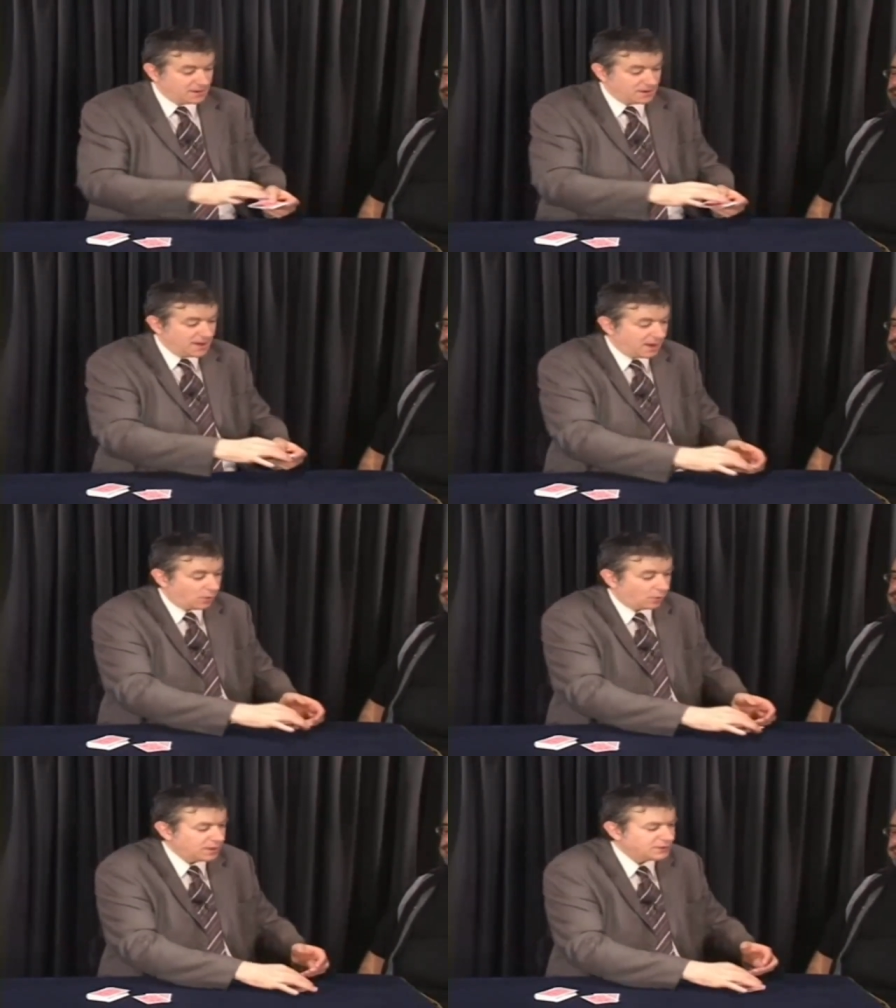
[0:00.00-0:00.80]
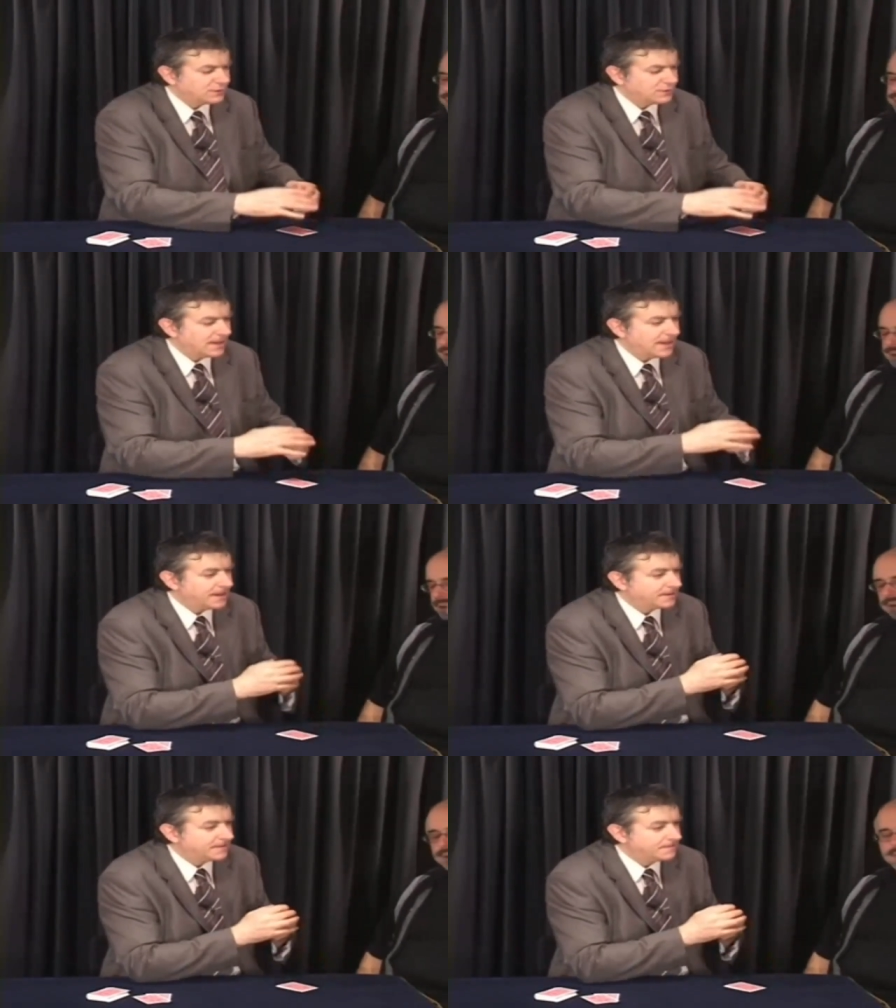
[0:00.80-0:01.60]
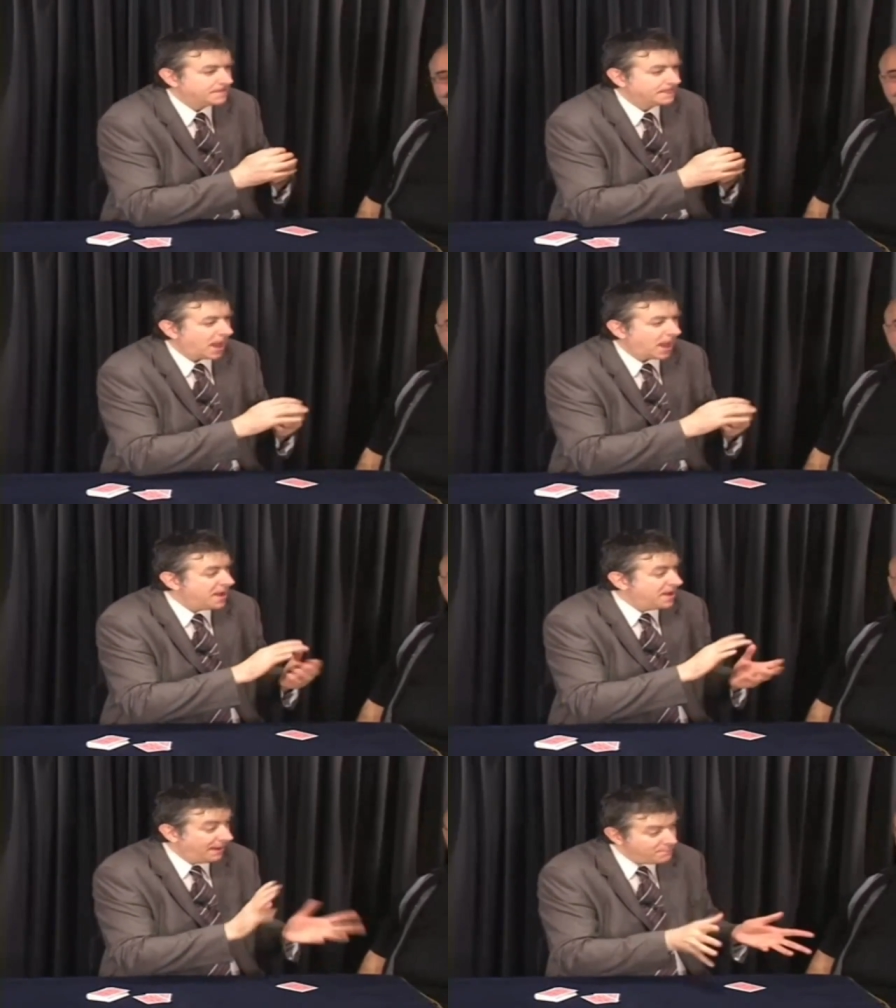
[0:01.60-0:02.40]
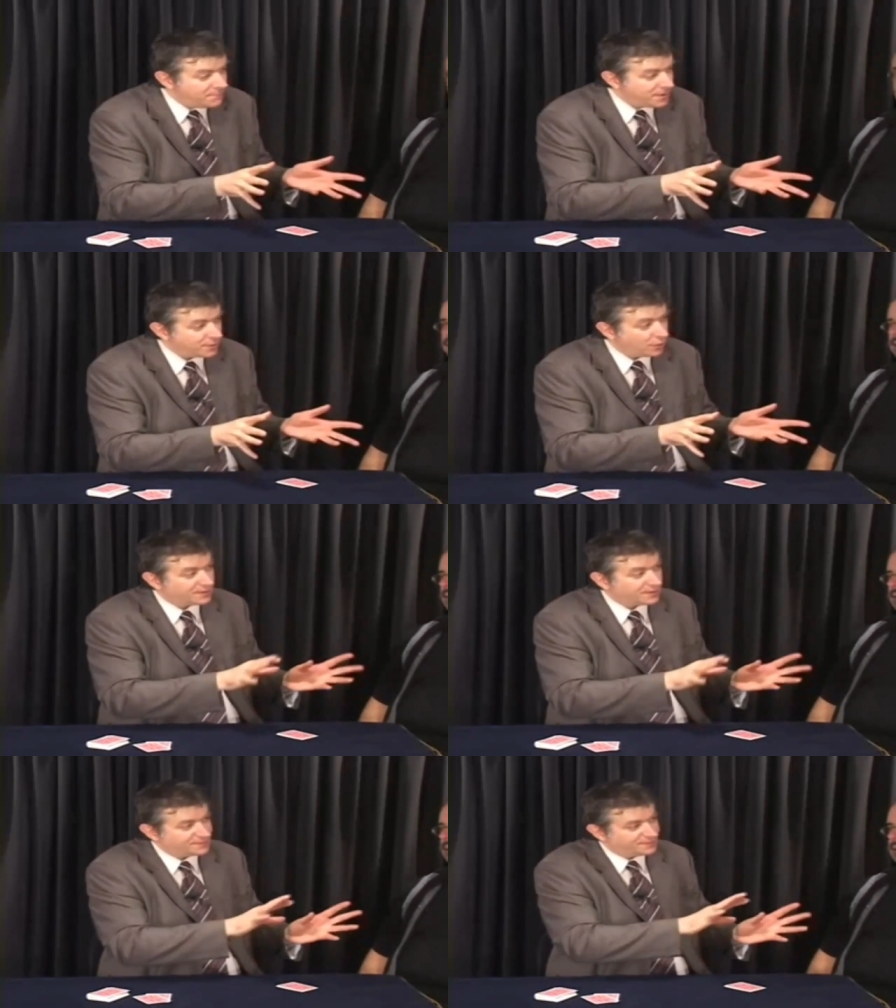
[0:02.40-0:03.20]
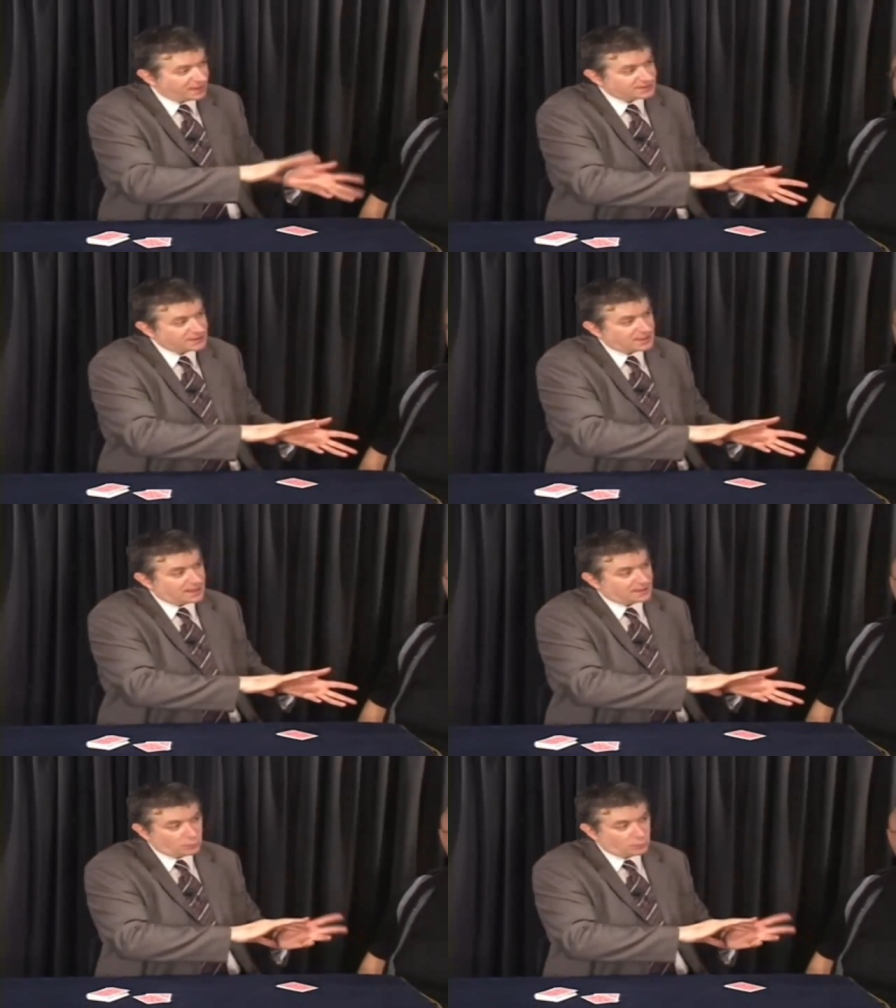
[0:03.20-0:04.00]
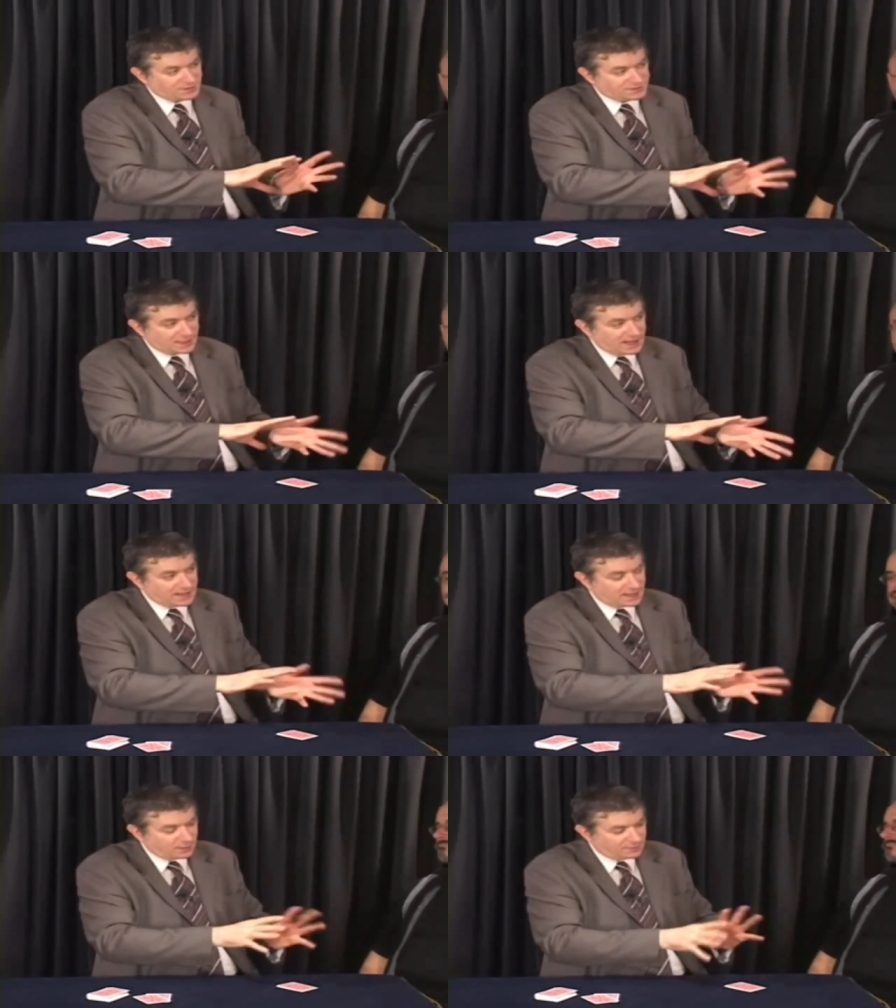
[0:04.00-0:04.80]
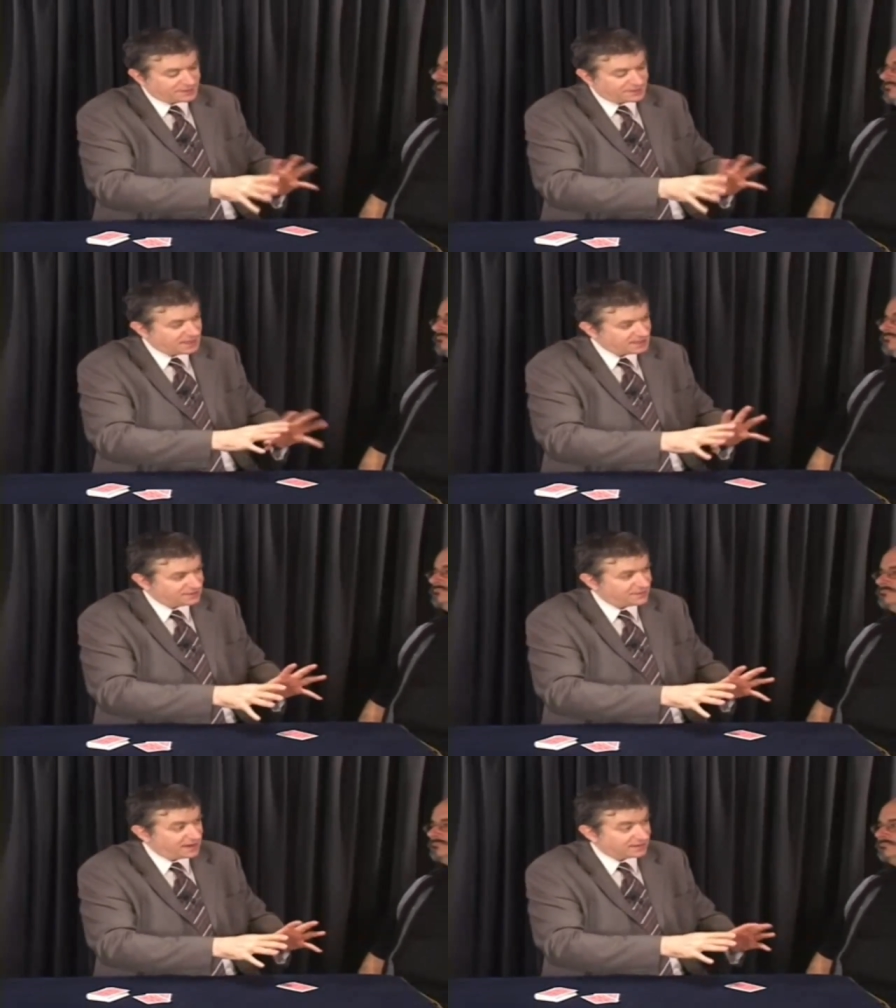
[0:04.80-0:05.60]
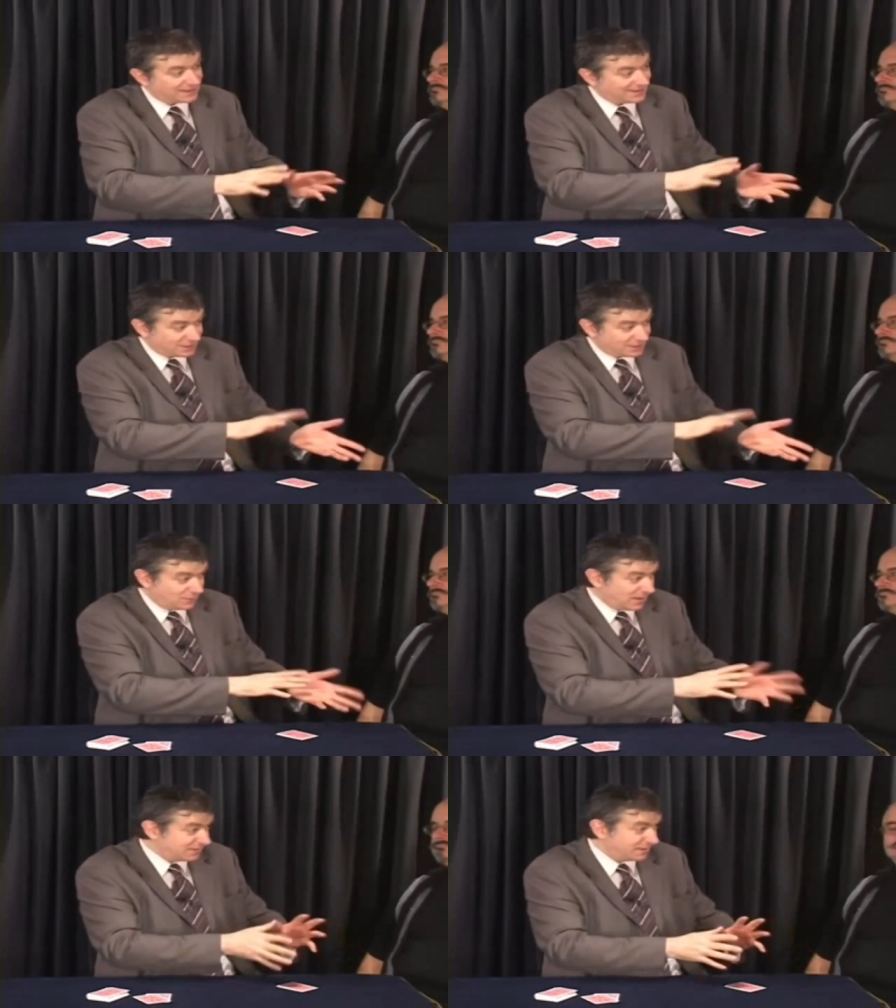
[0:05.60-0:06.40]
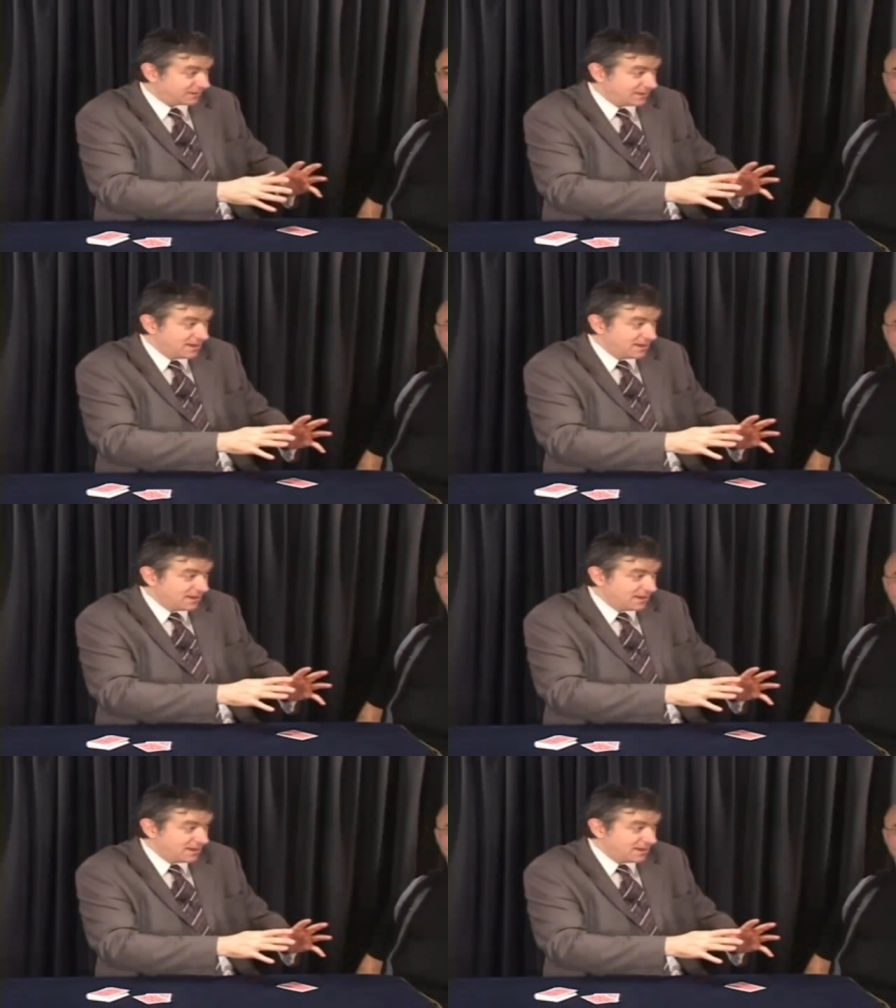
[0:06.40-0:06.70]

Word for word: Now, is your card a number or a face card. And once again, I emphasize the fact that the two answer